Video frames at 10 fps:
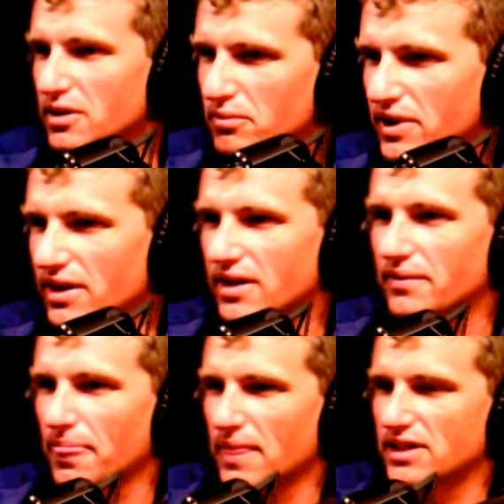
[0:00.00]

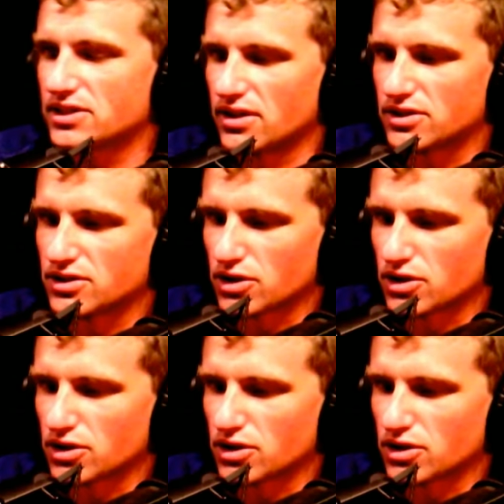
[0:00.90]
But he starts